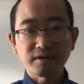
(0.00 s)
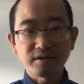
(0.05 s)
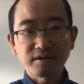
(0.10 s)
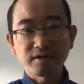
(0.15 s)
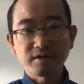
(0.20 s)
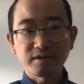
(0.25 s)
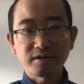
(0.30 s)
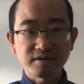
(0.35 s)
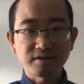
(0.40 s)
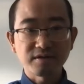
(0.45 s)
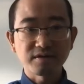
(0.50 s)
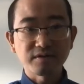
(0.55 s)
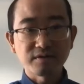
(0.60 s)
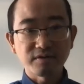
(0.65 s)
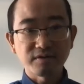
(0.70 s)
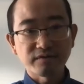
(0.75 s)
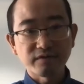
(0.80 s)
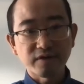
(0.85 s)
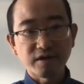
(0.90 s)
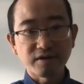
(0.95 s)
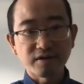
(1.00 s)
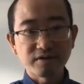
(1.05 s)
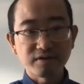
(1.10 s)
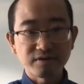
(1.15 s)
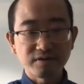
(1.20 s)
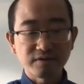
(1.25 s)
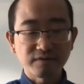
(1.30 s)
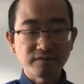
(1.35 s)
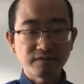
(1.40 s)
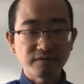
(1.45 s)
I think that's another
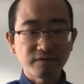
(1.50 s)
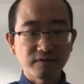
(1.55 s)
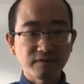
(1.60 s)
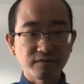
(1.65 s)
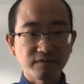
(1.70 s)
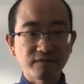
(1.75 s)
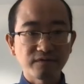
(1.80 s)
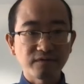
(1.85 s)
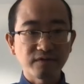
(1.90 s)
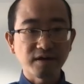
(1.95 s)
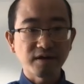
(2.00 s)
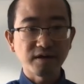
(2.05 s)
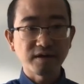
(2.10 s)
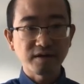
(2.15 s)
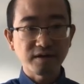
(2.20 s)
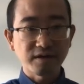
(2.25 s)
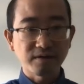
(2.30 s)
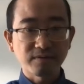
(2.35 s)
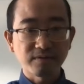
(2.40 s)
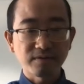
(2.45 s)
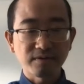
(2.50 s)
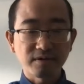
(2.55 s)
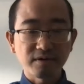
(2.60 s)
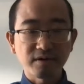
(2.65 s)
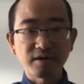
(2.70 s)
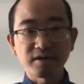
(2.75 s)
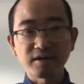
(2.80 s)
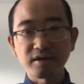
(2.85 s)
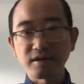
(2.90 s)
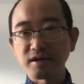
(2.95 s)
advantage of Flyte that I really
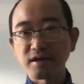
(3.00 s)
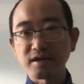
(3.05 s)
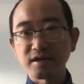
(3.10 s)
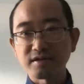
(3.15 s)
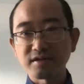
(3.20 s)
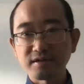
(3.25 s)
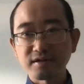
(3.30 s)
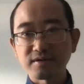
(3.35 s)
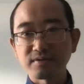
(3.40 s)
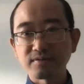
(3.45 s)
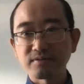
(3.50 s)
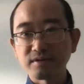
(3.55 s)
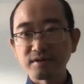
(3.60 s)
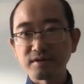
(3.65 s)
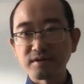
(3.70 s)
like, that it has like a